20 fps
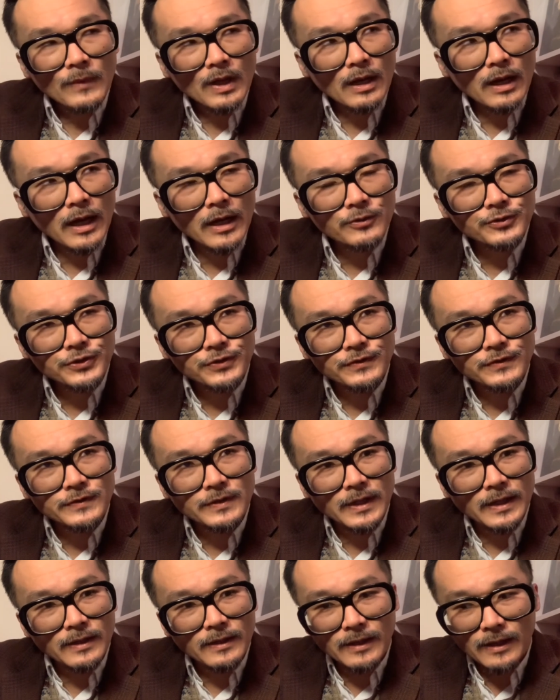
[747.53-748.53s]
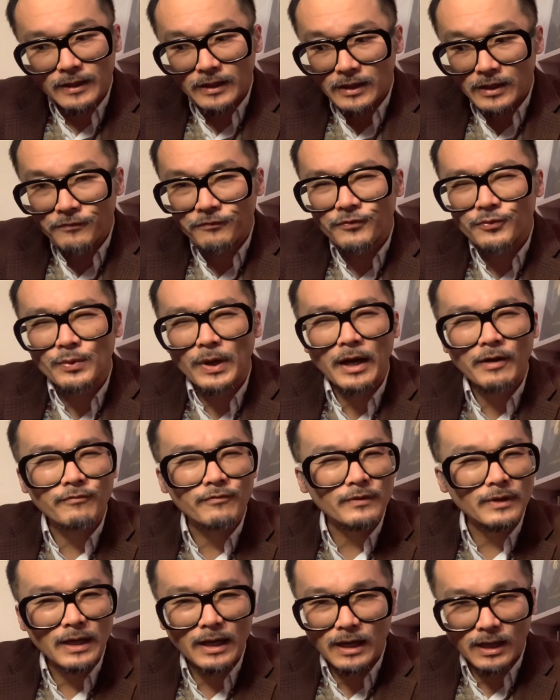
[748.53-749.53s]
I should say that if you have
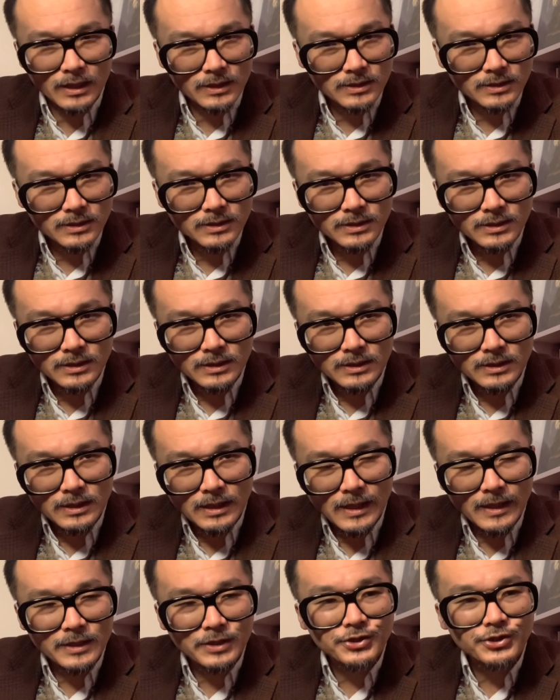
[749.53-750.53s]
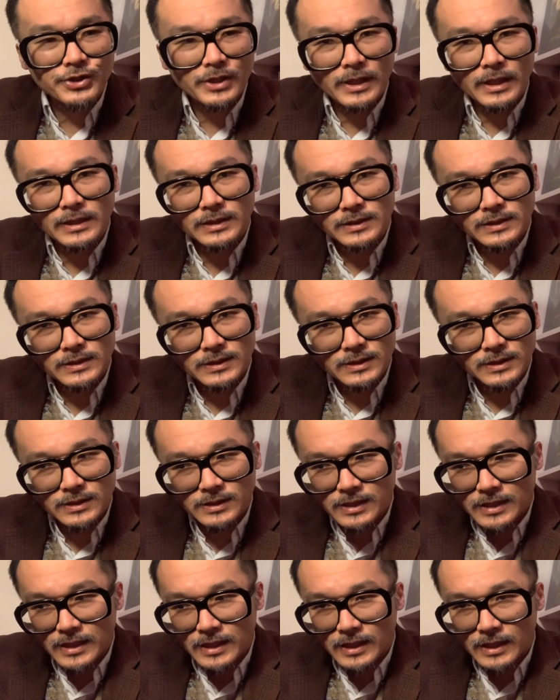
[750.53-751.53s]
not had a chance to
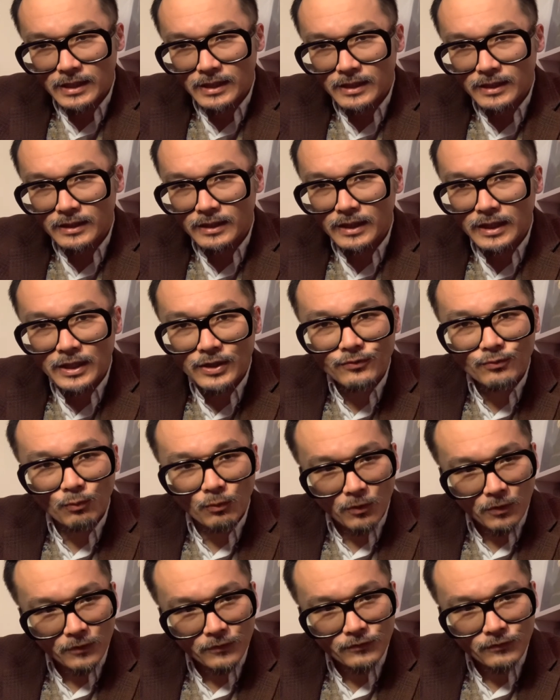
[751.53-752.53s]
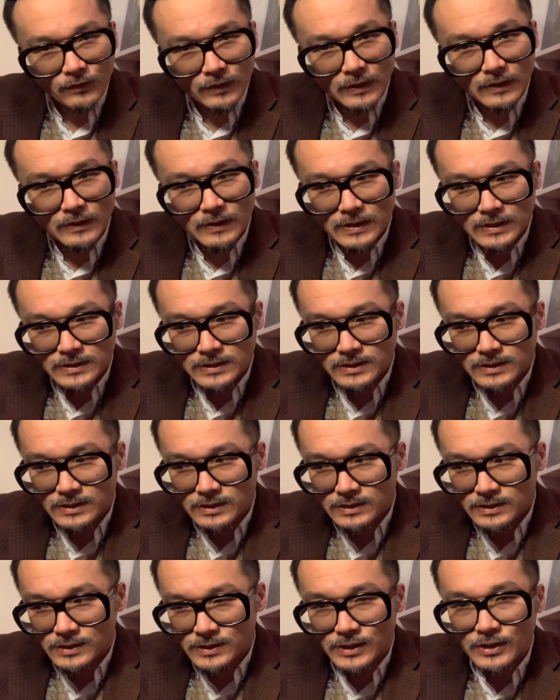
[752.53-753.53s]
see these works in this
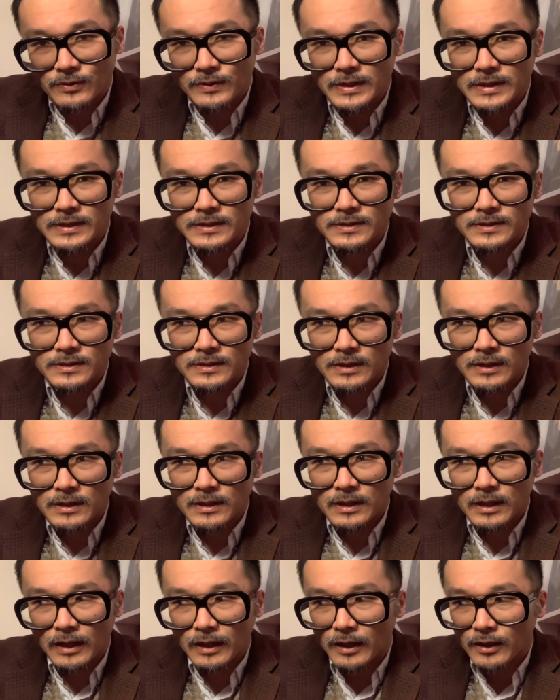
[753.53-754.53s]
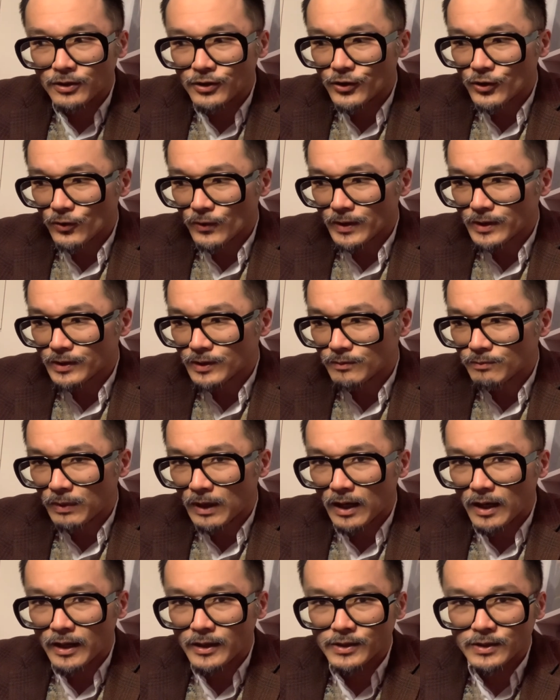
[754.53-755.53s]
series, again, curated
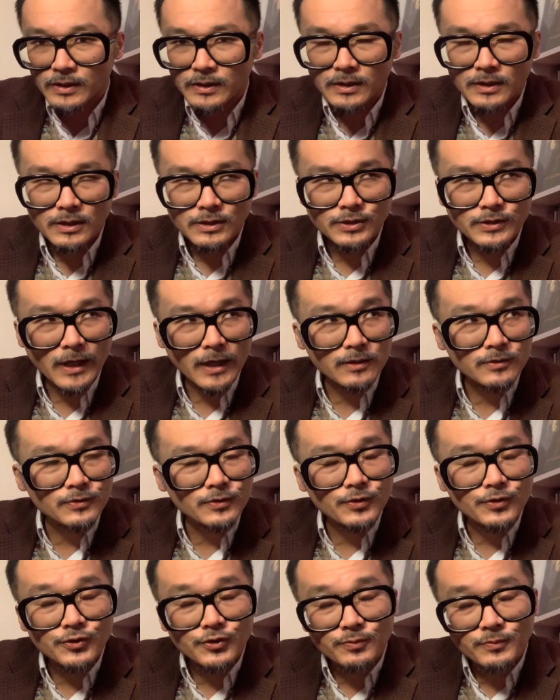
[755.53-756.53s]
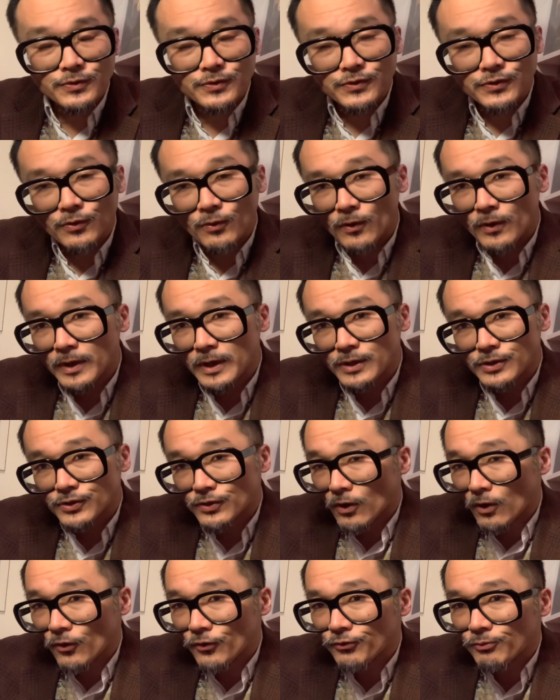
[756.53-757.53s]
by Jacqueline and Juma Stewart and
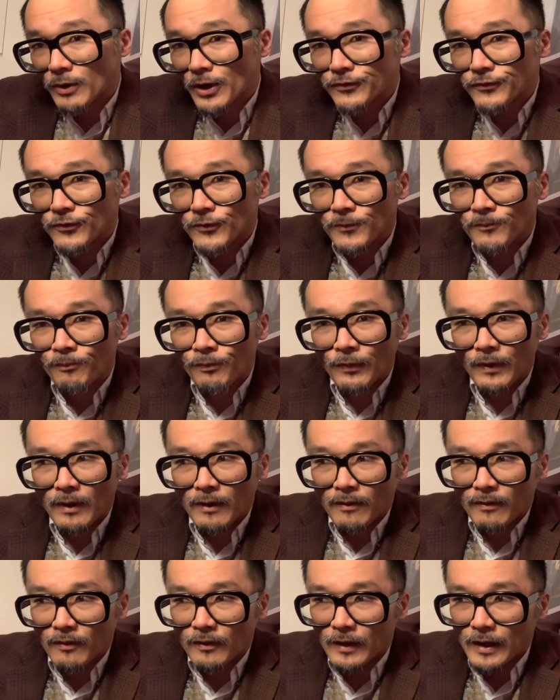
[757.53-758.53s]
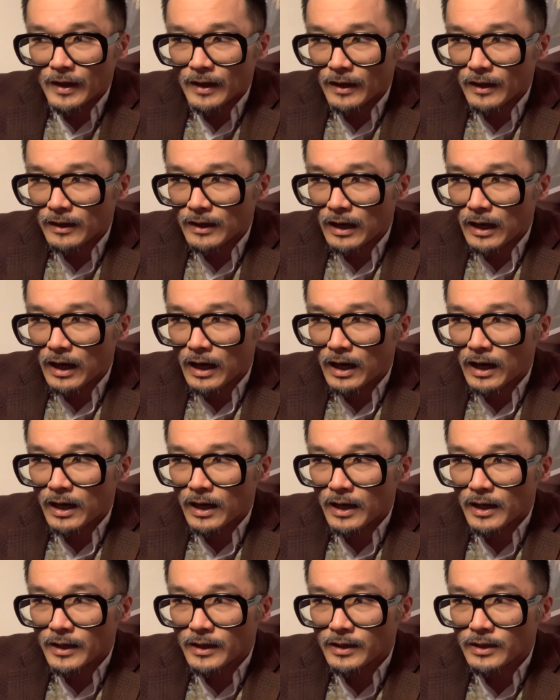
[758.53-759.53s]
Charles Musser, then
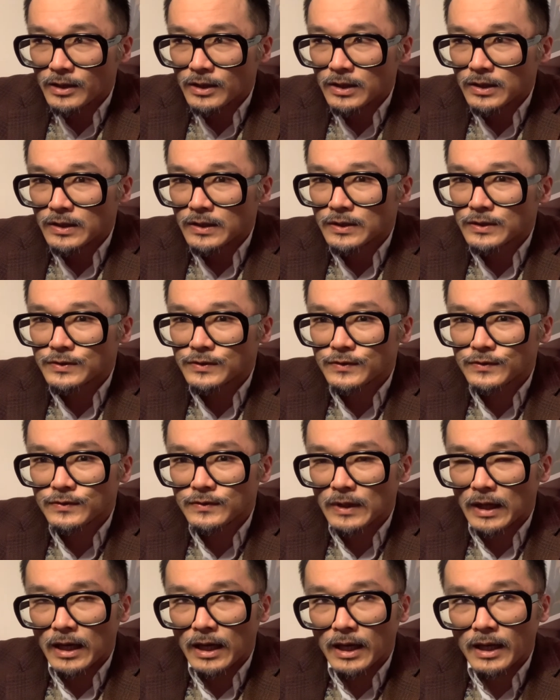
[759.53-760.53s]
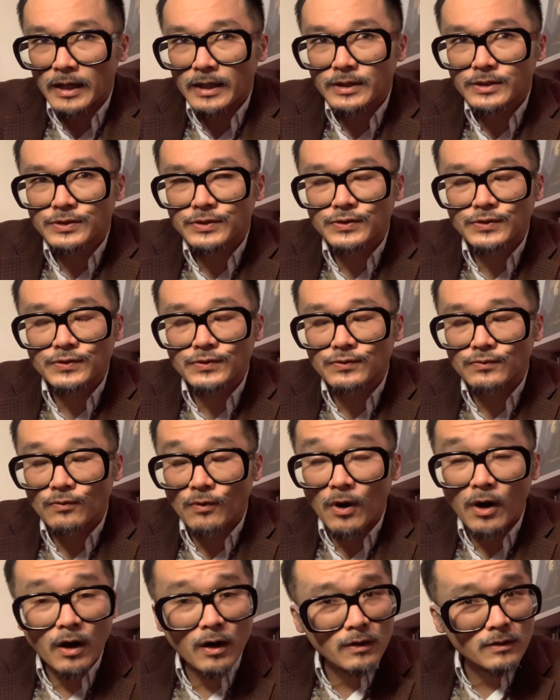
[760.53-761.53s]
I
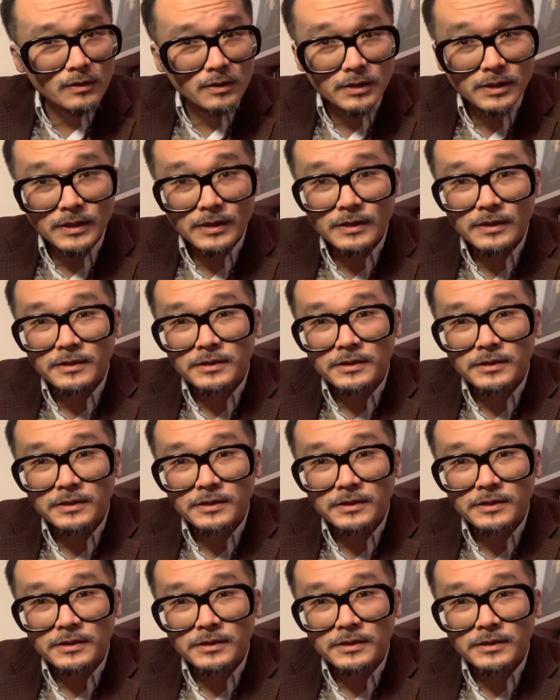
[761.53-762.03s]
strongly